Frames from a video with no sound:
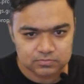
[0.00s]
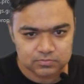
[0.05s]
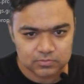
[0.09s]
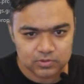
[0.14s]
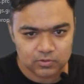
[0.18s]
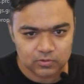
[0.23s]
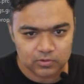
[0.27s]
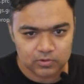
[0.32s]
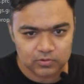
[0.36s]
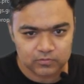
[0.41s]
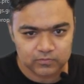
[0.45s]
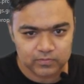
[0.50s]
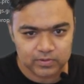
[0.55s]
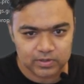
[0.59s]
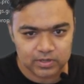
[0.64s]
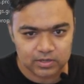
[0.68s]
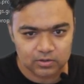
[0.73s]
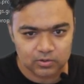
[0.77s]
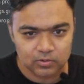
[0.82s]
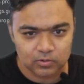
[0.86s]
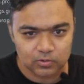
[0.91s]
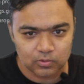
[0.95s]
because we
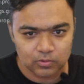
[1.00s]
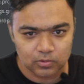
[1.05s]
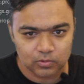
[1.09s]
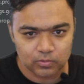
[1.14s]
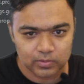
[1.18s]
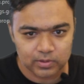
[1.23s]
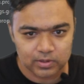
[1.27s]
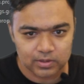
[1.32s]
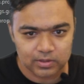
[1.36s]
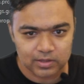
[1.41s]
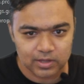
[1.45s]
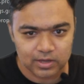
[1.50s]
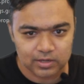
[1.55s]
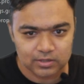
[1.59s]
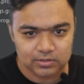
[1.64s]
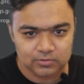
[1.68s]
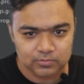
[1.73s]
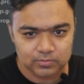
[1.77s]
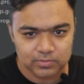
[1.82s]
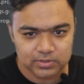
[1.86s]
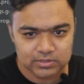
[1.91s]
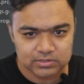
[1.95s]
didn't go over that
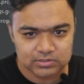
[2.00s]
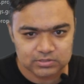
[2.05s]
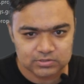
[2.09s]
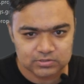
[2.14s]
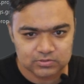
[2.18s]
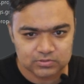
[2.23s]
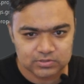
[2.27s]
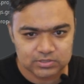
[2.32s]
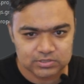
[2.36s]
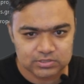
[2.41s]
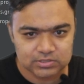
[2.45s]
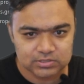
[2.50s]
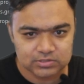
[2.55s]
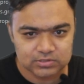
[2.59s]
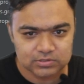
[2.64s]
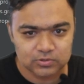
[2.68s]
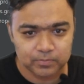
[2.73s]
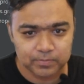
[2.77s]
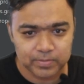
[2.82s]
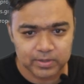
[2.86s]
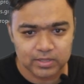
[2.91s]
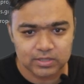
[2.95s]
too much. So this is
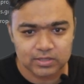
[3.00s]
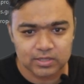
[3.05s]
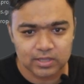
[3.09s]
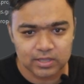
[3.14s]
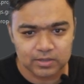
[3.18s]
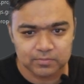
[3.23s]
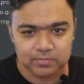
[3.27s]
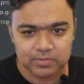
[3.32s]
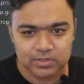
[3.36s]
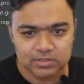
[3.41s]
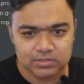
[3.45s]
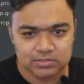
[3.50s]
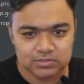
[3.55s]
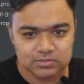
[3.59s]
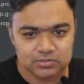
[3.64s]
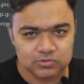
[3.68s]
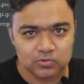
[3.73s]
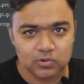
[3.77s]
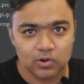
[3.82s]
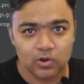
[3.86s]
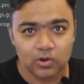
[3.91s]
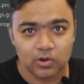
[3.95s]
to pick the image,
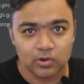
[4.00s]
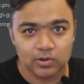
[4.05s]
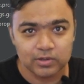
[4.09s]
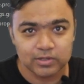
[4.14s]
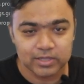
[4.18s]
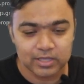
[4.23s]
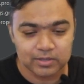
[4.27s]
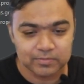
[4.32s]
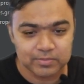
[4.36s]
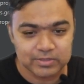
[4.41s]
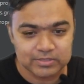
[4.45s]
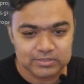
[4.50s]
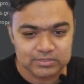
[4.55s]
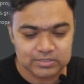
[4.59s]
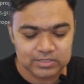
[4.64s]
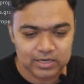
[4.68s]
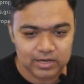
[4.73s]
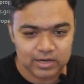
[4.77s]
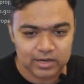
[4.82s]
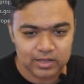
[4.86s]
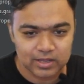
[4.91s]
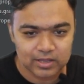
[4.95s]
so all the image
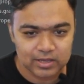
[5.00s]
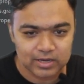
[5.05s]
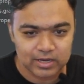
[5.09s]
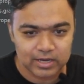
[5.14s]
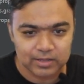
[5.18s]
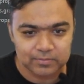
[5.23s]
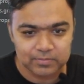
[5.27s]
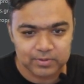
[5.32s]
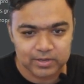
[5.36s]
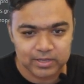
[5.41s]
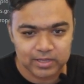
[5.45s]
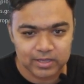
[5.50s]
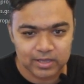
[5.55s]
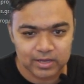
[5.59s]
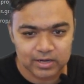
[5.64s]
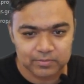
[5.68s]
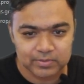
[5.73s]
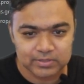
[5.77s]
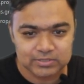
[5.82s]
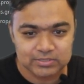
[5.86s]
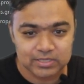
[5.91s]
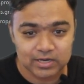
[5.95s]
labeling and
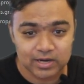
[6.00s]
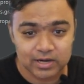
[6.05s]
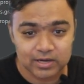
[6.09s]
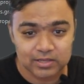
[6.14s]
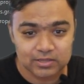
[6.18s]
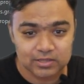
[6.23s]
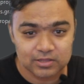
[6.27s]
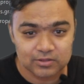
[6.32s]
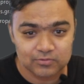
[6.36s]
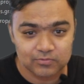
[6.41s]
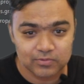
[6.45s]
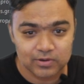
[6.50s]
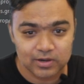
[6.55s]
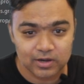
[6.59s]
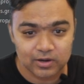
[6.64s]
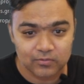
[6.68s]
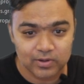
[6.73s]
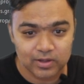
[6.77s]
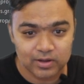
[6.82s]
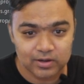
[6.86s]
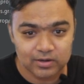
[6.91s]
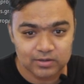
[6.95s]
image analysis will
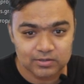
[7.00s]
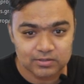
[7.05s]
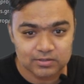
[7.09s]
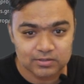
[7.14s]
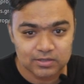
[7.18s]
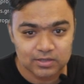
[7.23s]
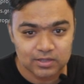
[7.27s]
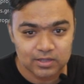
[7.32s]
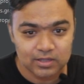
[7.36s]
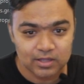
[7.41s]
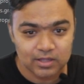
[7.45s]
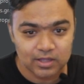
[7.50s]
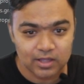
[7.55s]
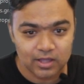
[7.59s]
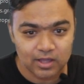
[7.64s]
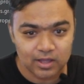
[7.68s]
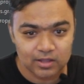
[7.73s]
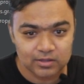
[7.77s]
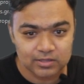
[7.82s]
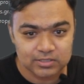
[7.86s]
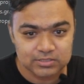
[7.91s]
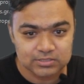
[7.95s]
require it,
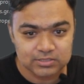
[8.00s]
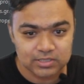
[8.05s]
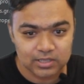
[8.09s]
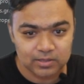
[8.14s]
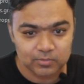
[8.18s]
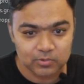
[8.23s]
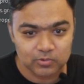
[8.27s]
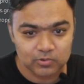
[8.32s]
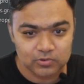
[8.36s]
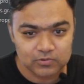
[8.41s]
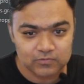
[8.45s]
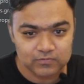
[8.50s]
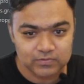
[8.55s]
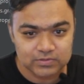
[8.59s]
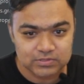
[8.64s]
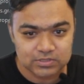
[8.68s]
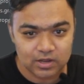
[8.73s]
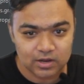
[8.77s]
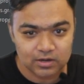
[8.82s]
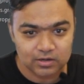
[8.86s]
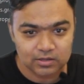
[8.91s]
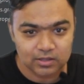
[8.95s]
and the same goes for
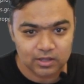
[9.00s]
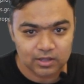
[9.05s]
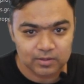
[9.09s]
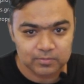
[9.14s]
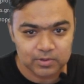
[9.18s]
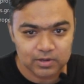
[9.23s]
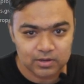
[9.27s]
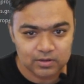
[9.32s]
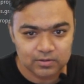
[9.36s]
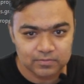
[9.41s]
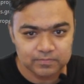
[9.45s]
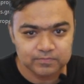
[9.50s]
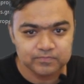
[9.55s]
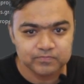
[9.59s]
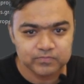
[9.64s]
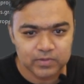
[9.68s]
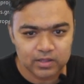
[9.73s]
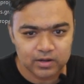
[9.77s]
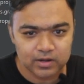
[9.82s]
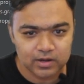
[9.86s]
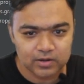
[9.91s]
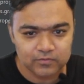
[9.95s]
start camera,
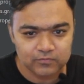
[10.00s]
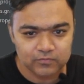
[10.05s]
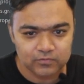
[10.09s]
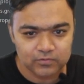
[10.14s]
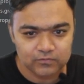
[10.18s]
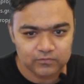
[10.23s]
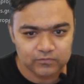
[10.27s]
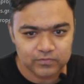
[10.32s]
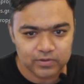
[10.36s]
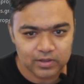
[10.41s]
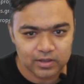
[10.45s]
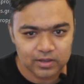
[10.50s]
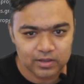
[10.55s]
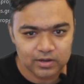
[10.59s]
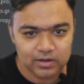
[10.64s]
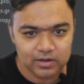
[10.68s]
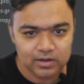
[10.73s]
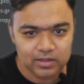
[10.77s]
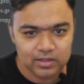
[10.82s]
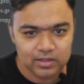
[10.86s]
create photo file,